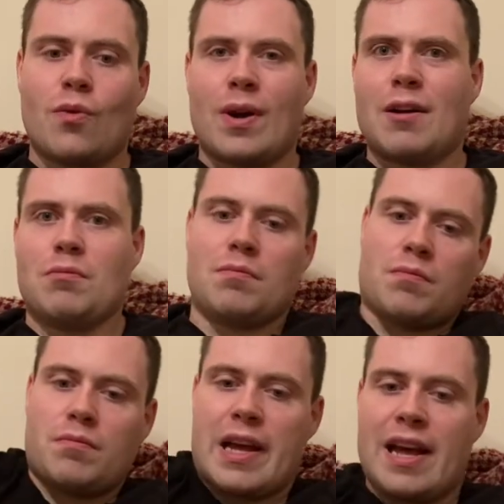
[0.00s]
Wow.
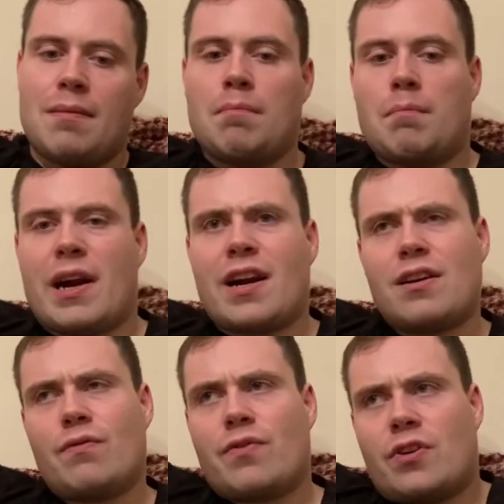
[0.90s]

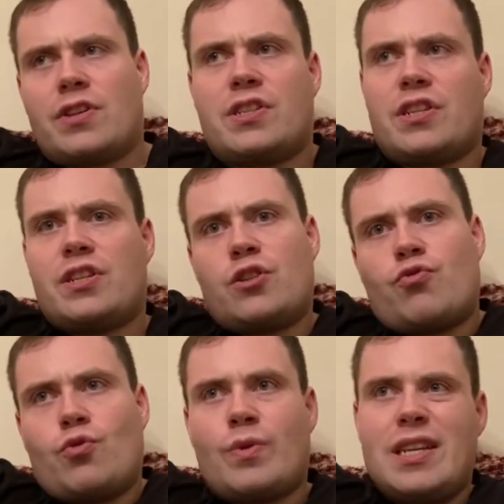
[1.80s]
Martin versus
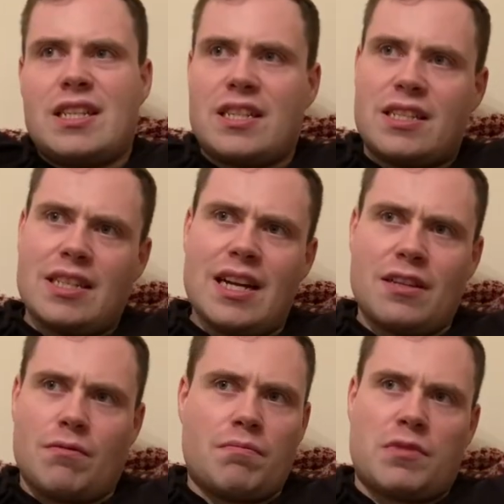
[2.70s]
Ruiz, I
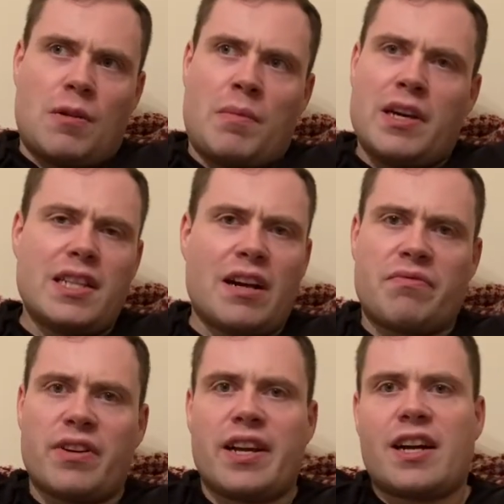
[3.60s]
don't mind that
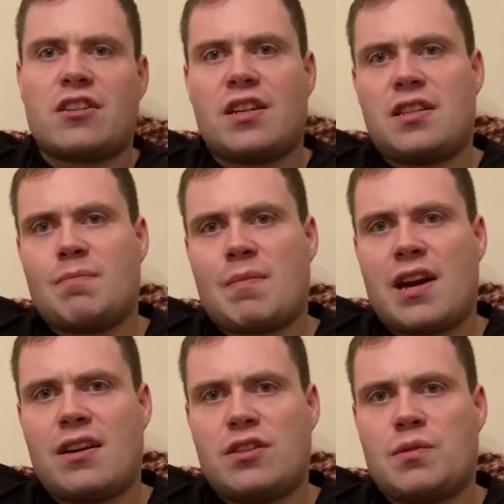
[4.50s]
fight, actually. I think
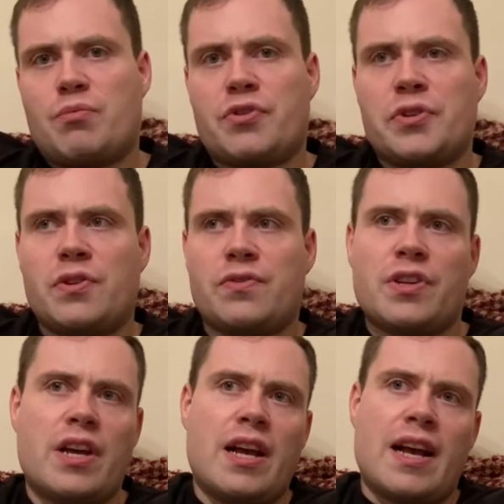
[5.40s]
Martin's improved
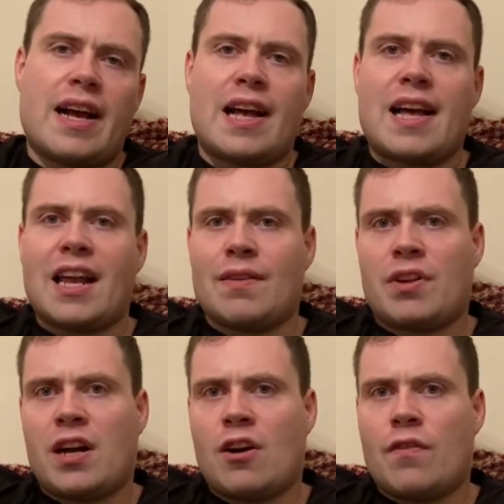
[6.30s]
a hell of
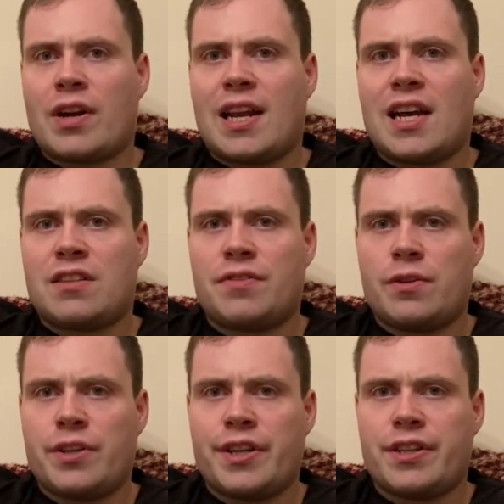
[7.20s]
a lot over the last
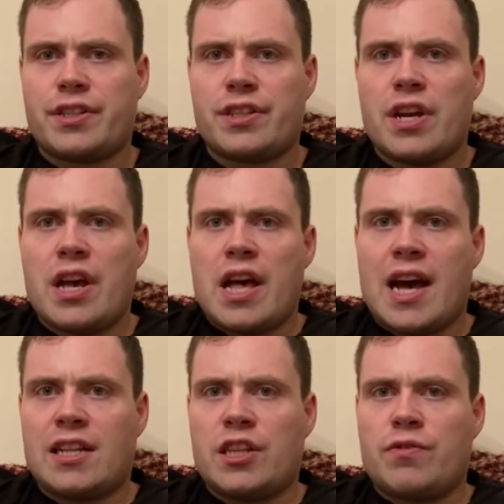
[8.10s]
few years.
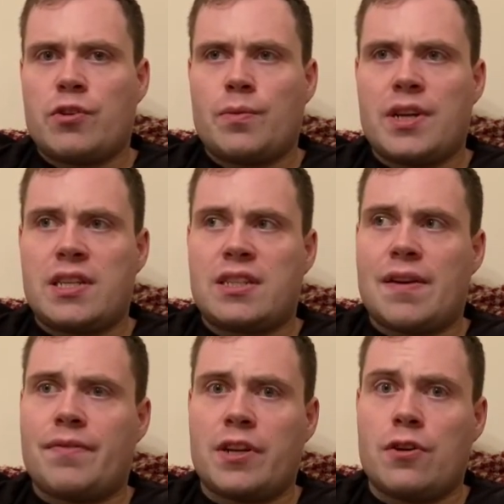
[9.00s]
Andy Ruiz
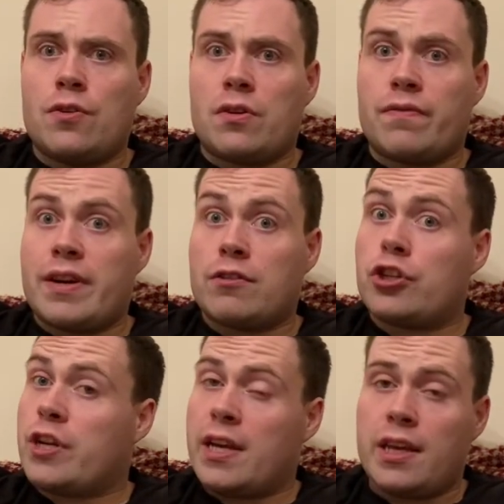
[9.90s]
definitely looked very
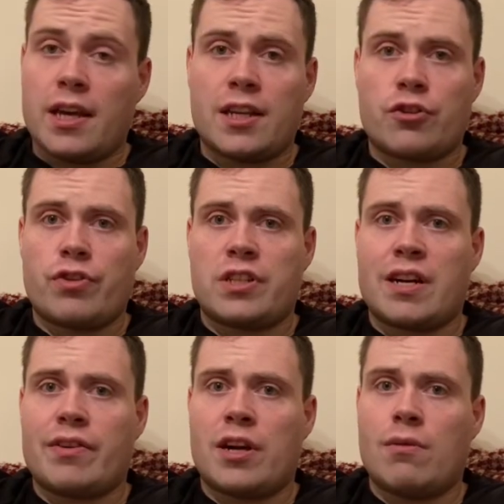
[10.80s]
shaky against Chris
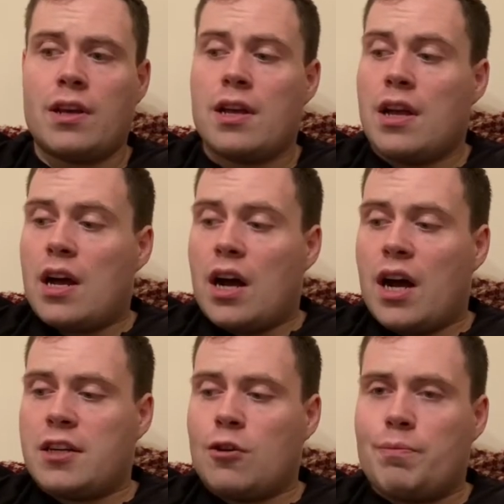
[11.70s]
Areola.
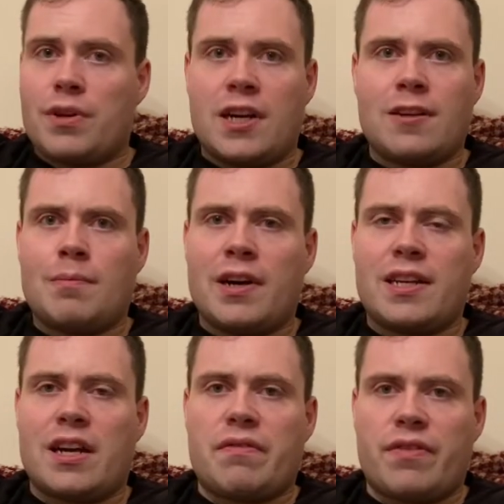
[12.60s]
I don't
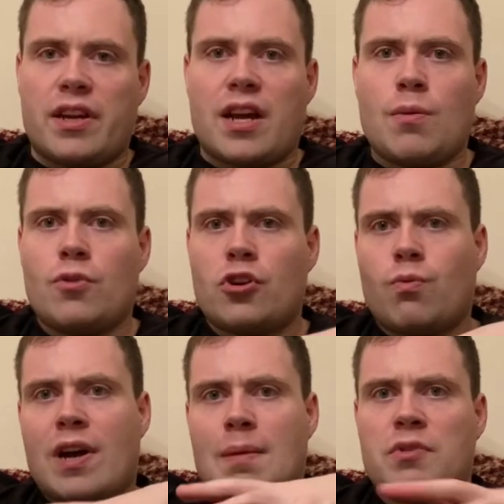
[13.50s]
mind that fight. I wonder
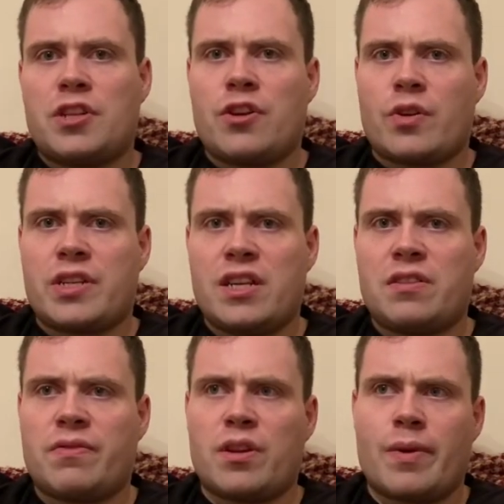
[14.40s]
what happened to the
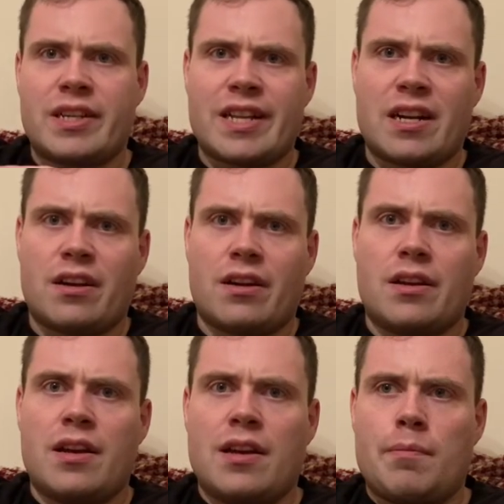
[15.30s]
Ortiz fight. Where's that
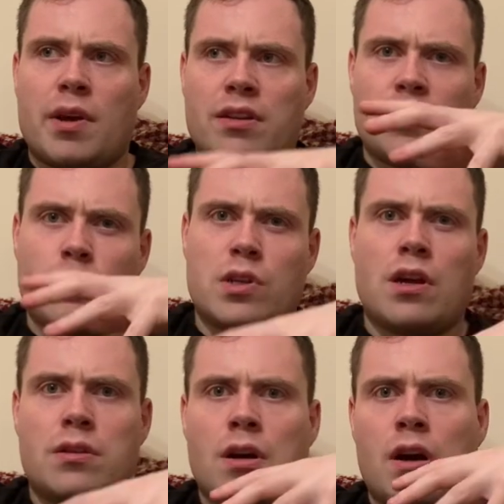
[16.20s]
gone? because it was
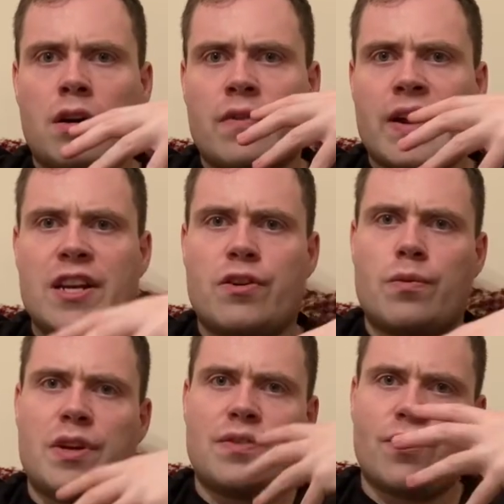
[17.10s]
all talk of Andy
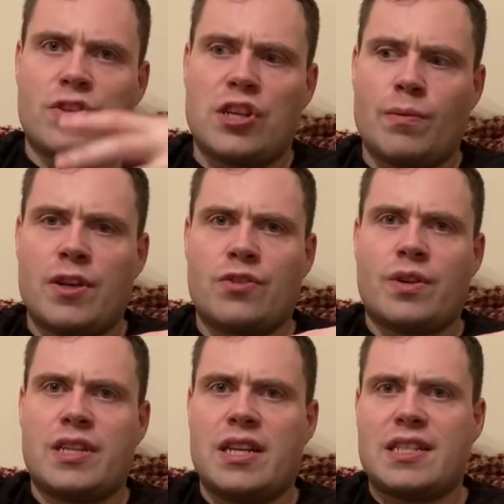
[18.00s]
Ruiz versus Luis
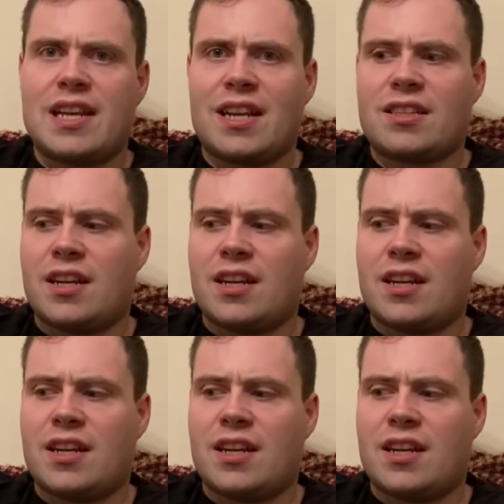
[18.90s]
Ortiz next.